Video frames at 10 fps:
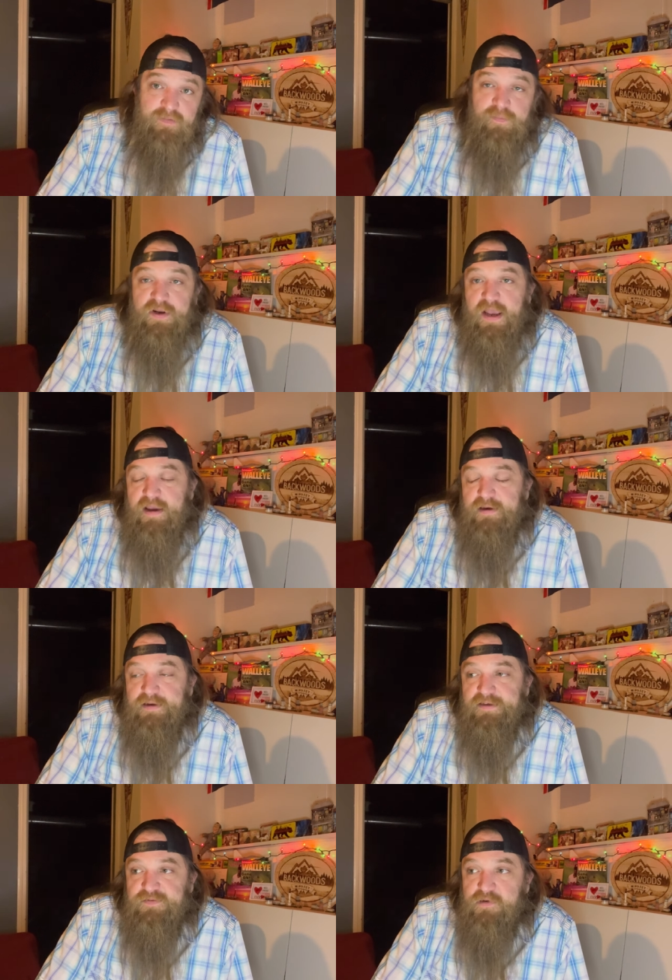but hey, it
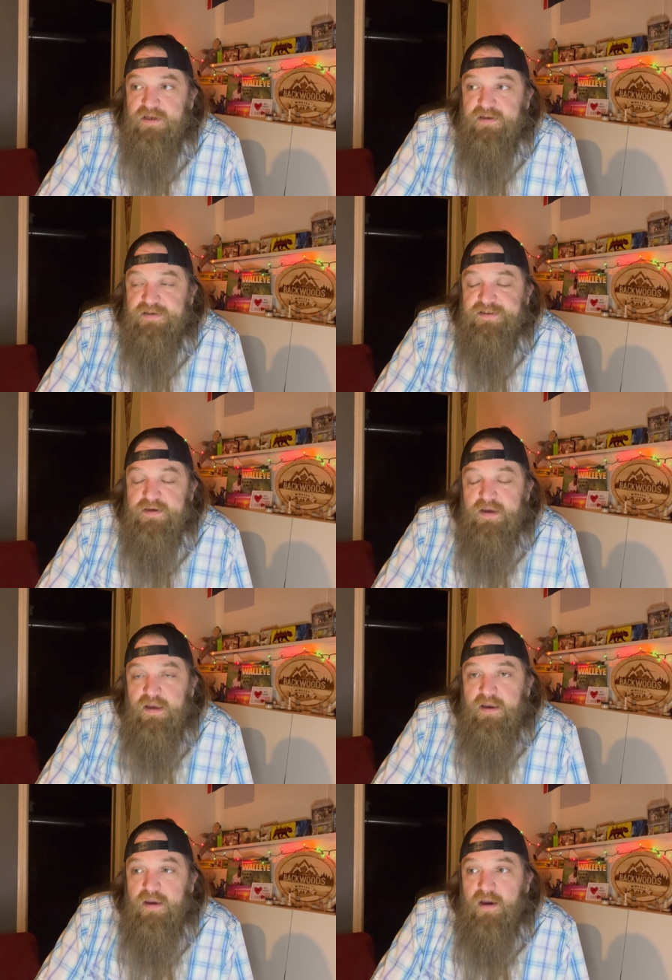is what it is.
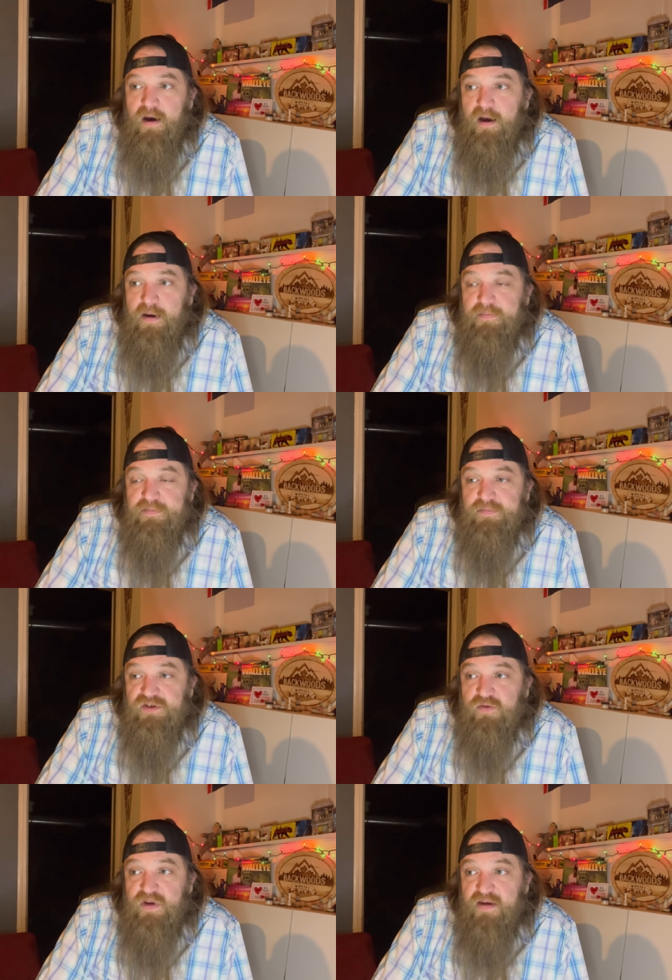
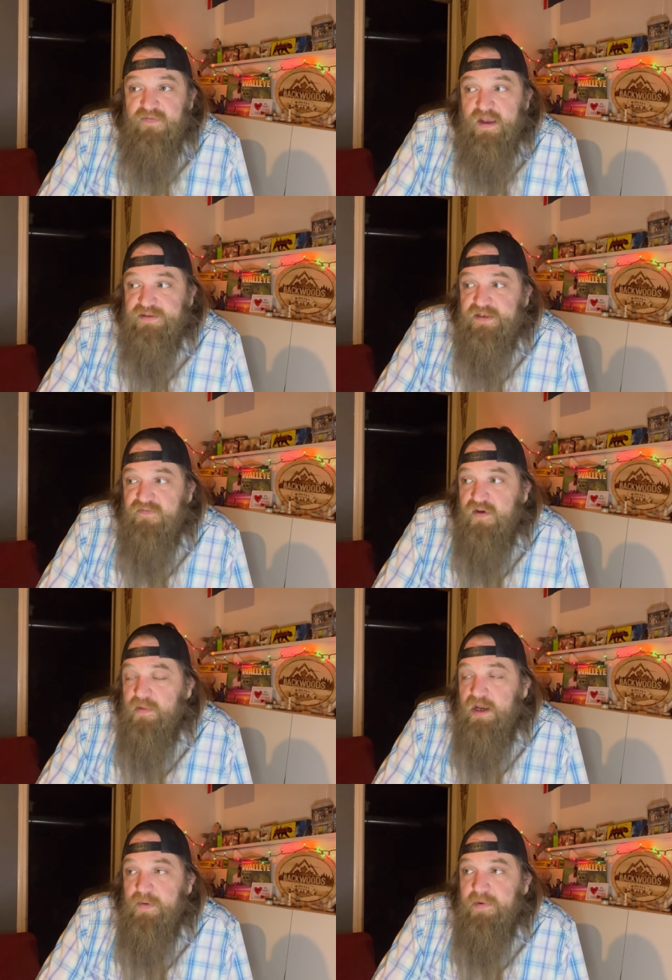So we have that stuff coming
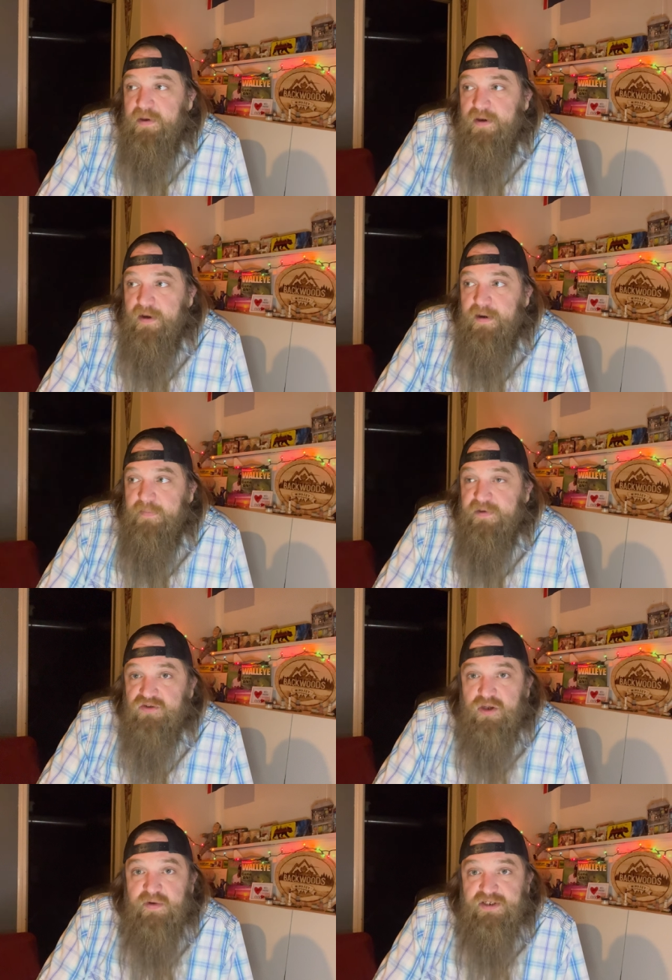up. There's
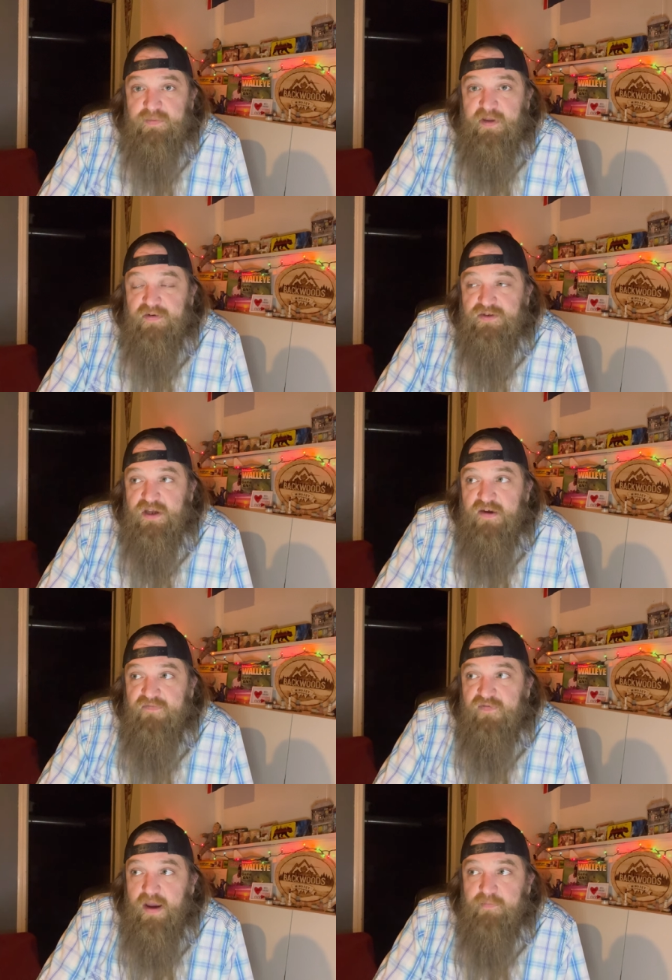gonna be some other
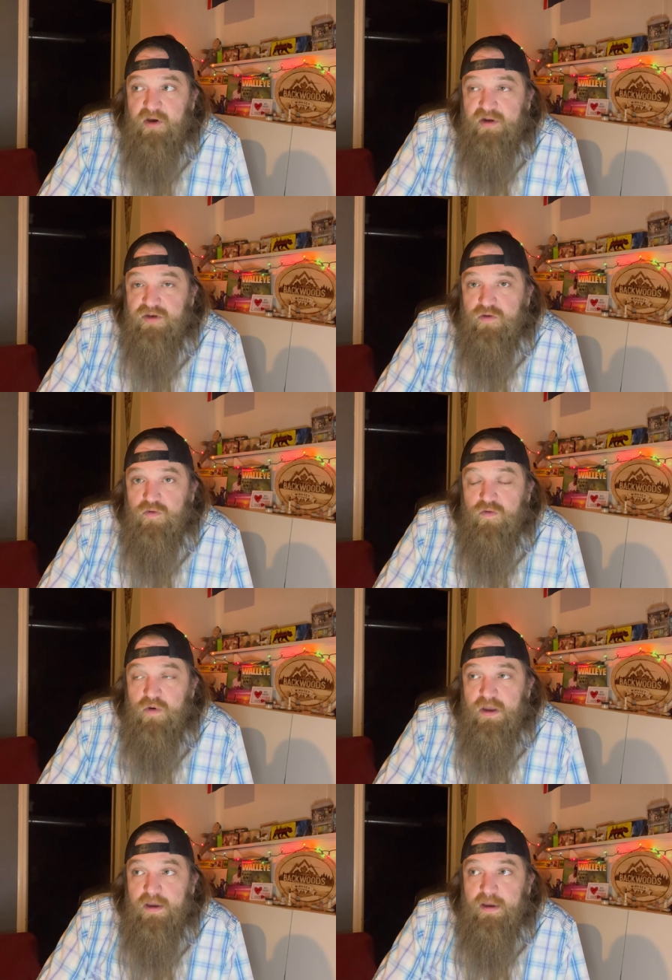stuff. I'm gonna do
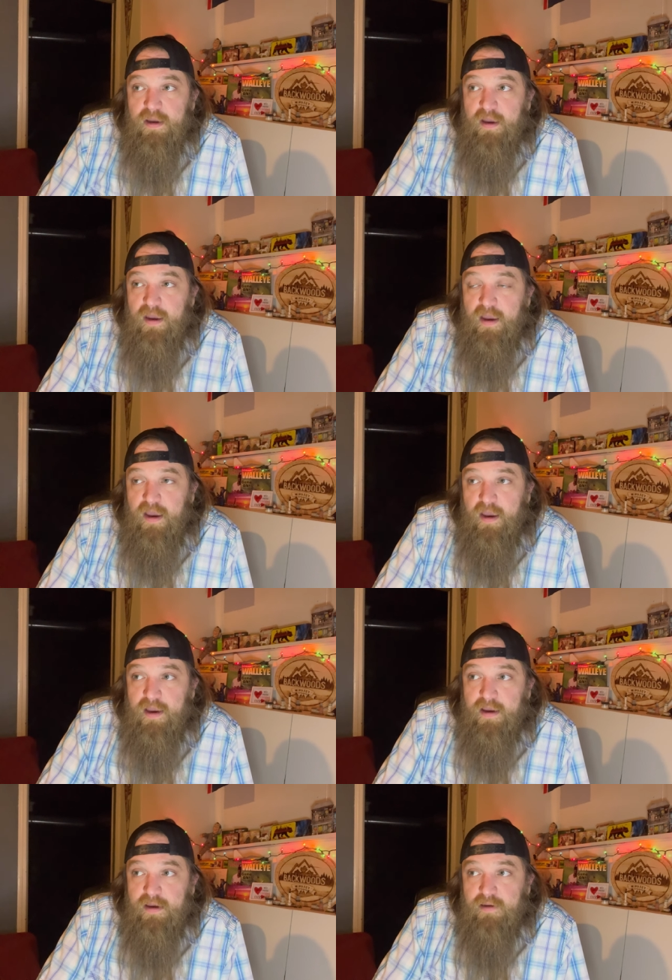
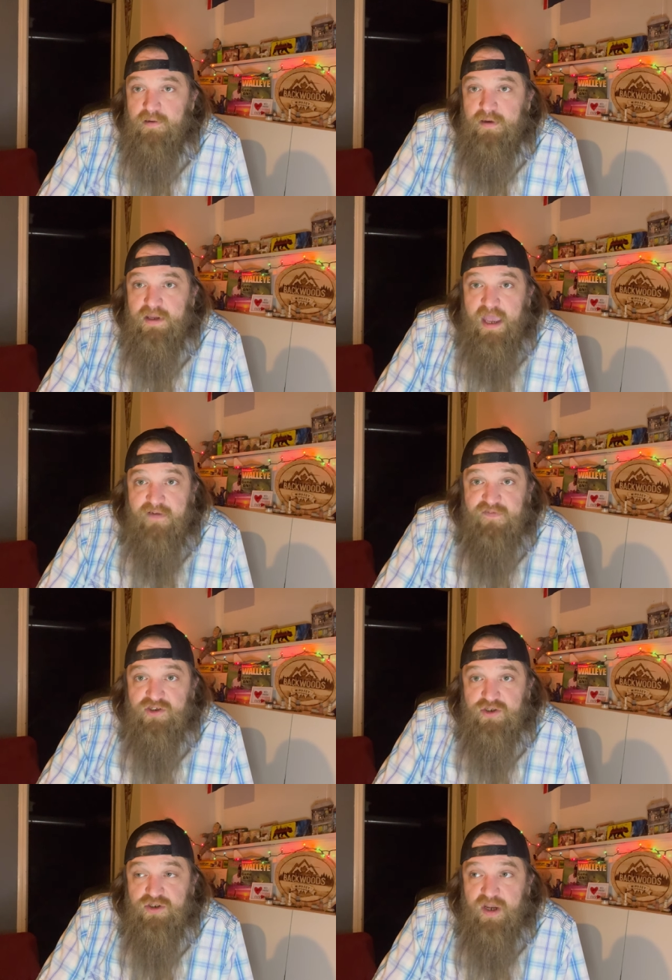a
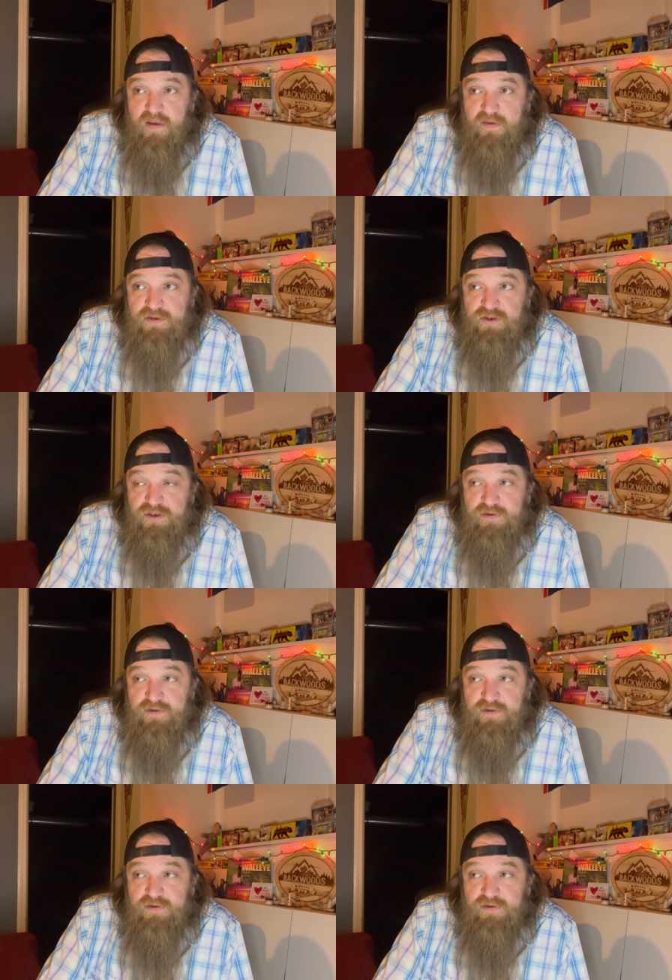catfishing challenge